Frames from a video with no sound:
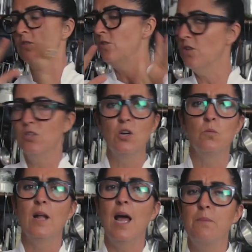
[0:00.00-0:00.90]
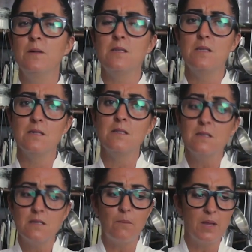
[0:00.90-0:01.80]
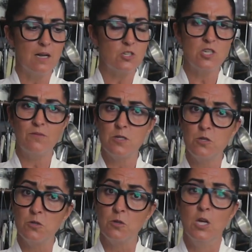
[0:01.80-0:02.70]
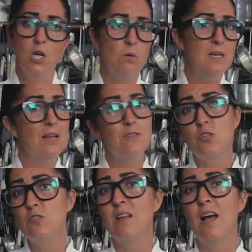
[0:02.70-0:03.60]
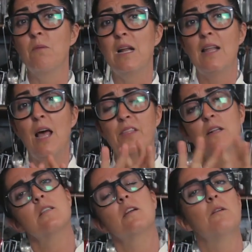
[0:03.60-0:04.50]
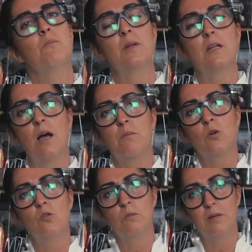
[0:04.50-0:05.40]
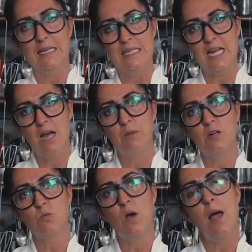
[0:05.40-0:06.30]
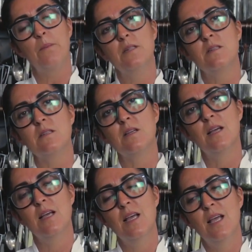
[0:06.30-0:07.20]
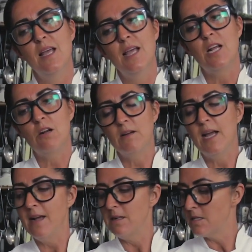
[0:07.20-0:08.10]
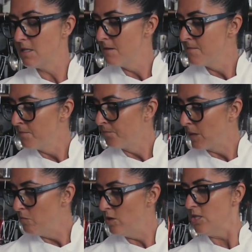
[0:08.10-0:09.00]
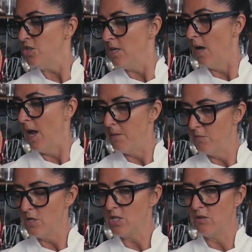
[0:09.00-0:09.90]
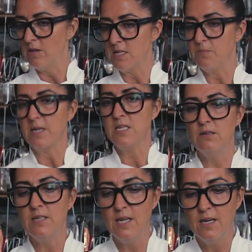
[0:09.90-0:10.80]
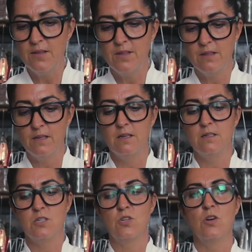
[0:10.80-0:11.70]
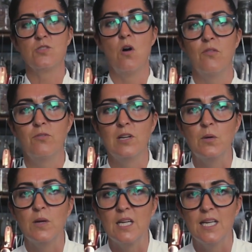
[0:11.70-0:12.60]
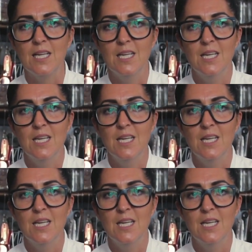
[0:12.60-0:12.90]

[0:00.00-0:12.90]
No, what happens is, and this is something us chefs do, we never do that. We allow things to cool completely down, because what happens, it creates moisture, and moisture creates bacteria, and then the dish goes off really quickly.